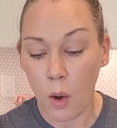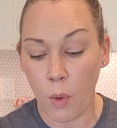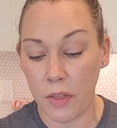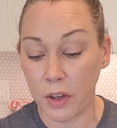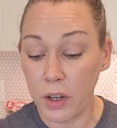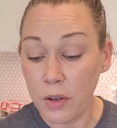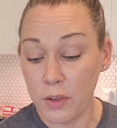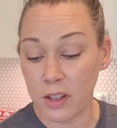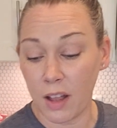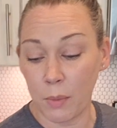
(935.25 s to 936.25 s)
while the Good
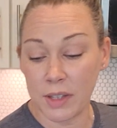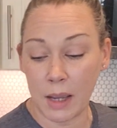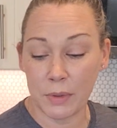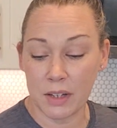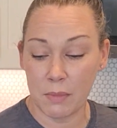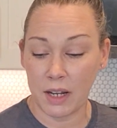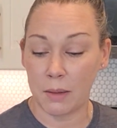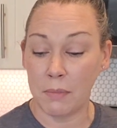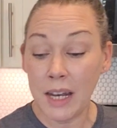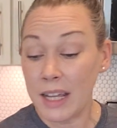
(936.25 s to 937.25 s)
News Club was able to meet
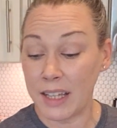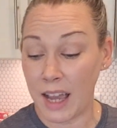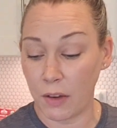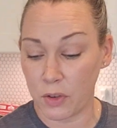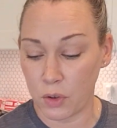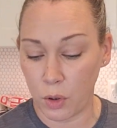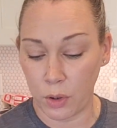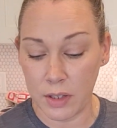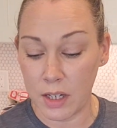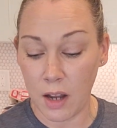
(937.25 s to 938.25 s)
immediately after school
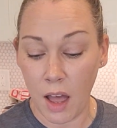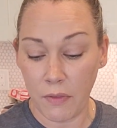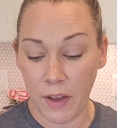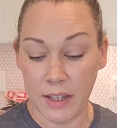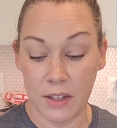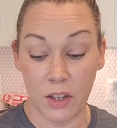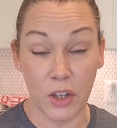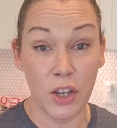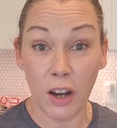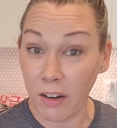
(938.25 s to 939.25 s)
and did not face a
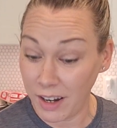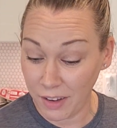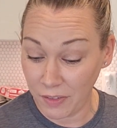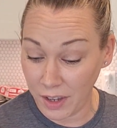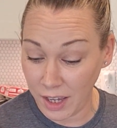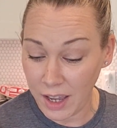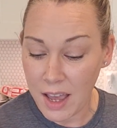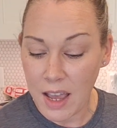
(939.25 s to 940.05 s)
security fee